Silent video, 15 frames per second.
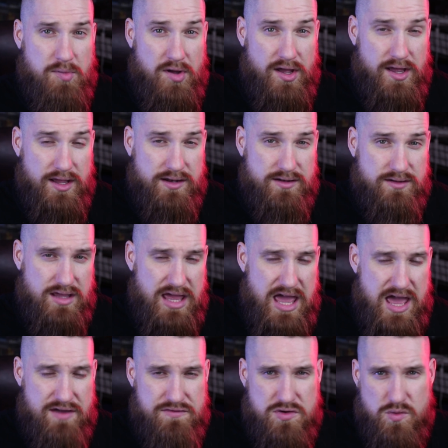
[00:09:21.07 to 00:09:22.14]
But
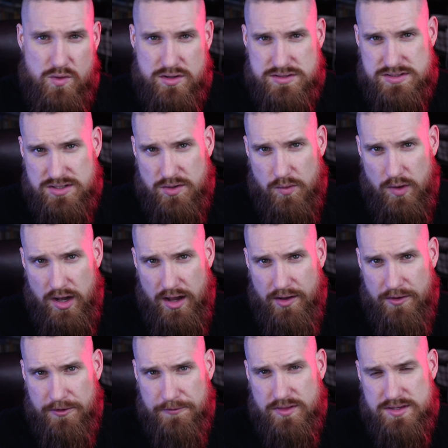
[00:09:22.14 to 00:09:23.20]
every once in a while,